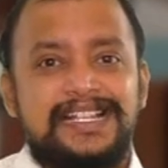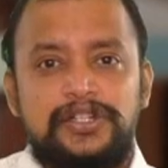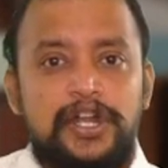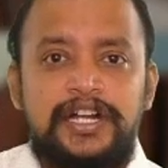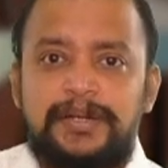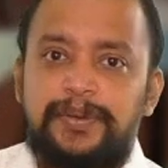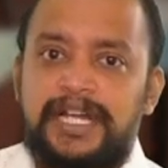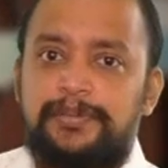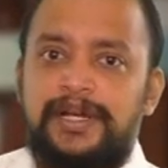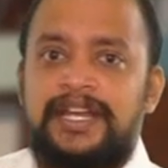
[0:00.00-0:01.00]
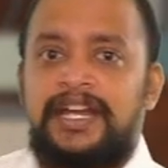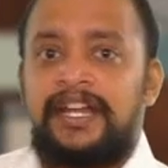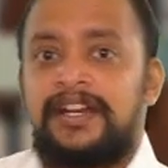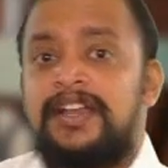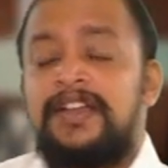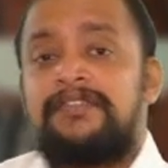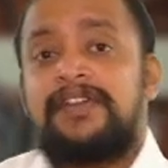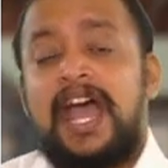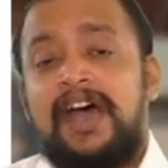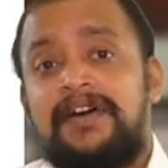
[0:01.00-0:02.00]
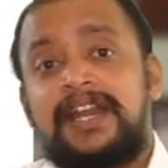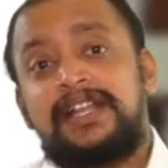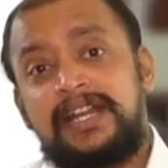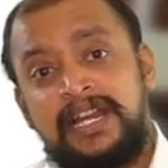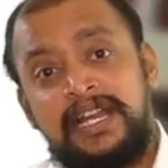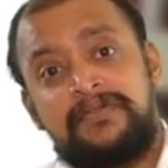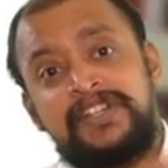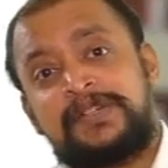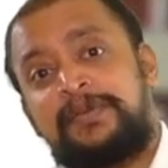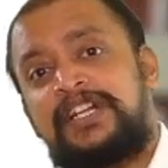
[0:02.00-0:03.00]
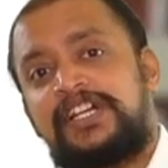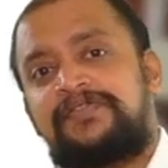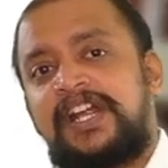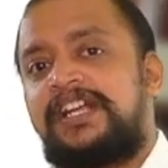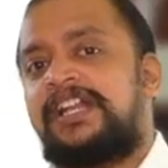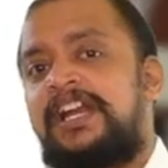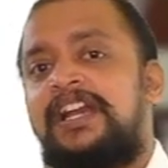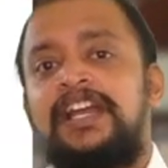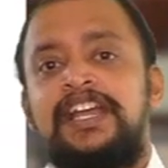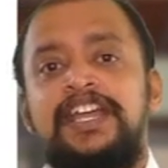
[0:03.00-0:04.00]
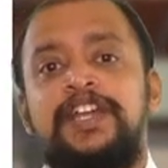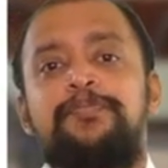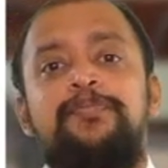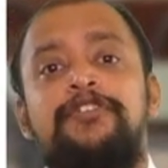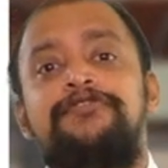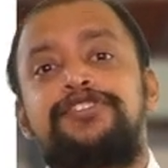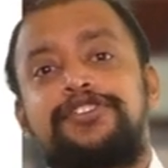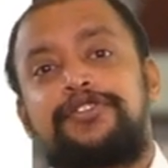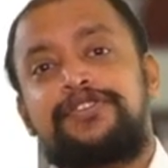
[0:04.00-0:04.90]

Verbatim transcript: not applicable here. We have another relinquishment of title in proviso to